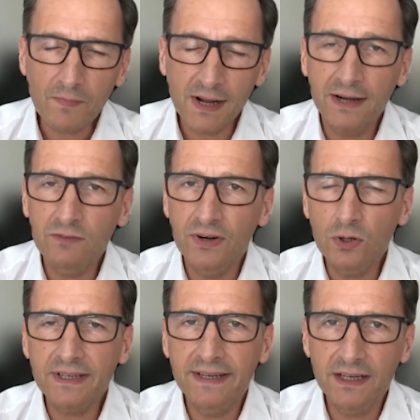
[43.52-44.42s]
And we
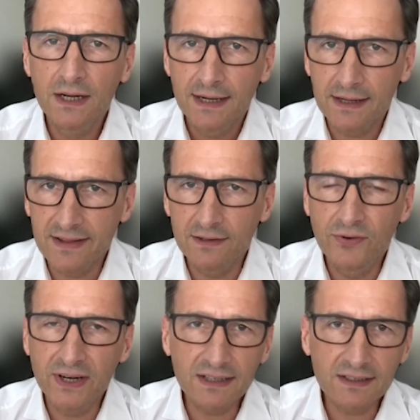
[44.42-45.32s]
looked here at the
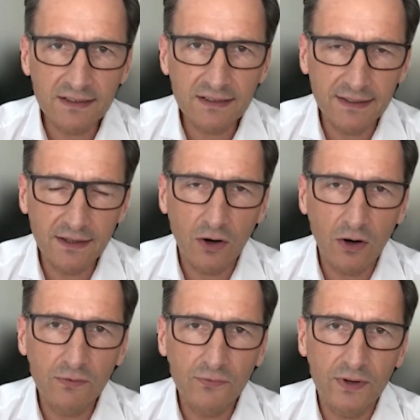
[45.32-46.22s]
efficacy
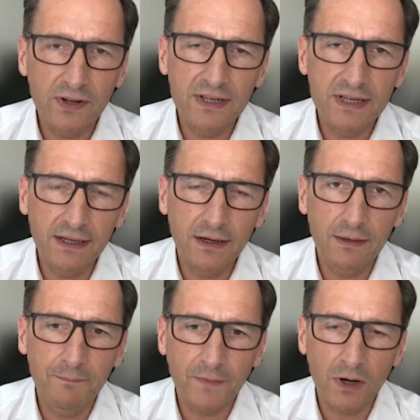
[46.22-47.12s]
of the um,
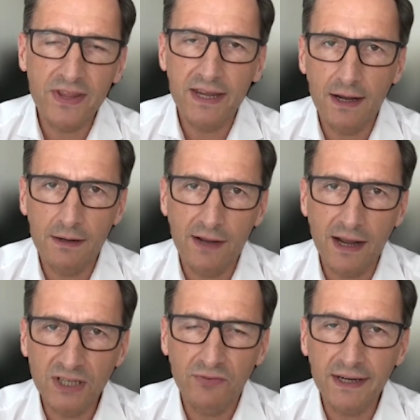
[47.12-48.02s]
of the F G
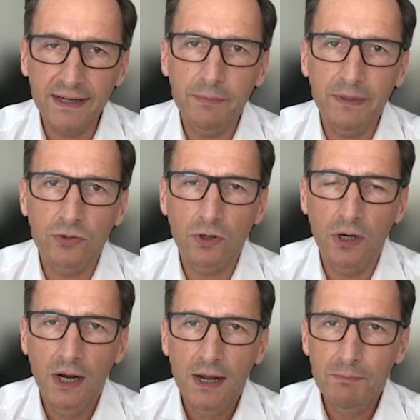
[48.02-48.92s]
F R inhibitor
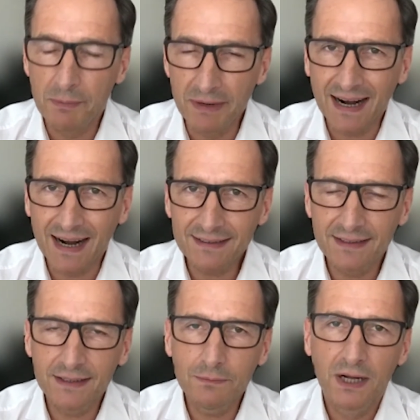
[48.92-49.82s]

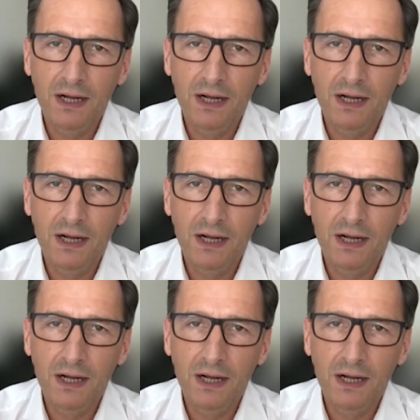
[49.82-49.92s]
pemigatinib.